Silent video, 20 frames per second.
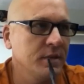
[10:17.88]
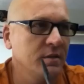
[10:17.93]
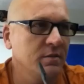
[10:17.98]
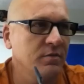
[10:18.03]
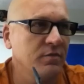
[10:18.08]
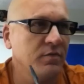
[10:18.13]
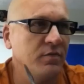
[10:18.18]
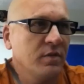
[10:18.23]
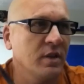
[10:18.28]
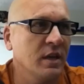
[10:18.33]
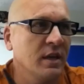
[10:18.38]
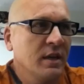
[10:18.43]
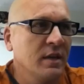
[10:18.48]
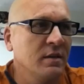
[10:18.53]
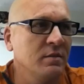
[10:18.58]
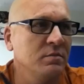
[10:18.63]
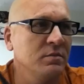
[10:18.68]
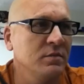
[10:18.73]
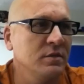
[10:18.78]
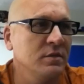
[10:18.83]
The
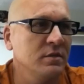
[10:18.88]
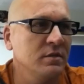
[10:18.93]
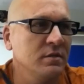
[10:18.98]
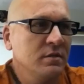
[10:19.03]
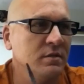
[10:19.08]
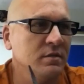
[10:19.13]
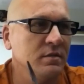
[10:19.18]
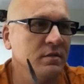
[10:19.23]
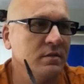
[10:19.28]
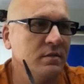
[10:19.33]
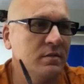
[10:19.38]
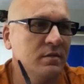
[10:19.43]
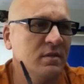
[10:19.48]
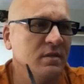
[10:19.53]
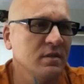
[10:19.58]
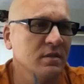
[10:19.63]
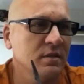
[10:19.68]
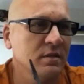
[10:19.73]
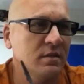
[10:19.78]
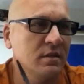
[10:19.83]
flames
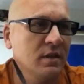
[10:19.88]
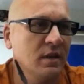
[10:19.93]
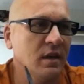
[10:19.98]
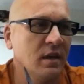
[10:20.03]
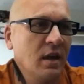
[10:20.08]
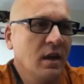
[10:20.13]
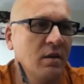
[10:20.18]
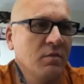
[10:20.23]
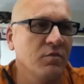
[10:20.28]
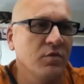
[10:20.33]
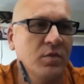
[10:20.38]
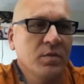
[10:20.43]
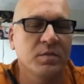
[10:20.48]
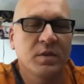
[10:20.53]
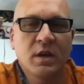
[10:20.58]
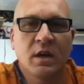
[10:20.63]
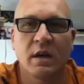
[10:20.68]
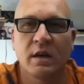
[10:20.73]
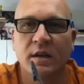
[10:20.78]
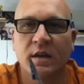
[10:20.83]
came from
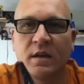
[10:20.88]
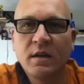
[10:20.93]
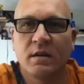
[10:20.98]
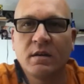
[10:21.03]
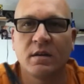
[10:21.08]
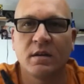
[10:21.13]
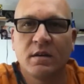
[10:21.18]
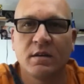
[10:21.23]
the idea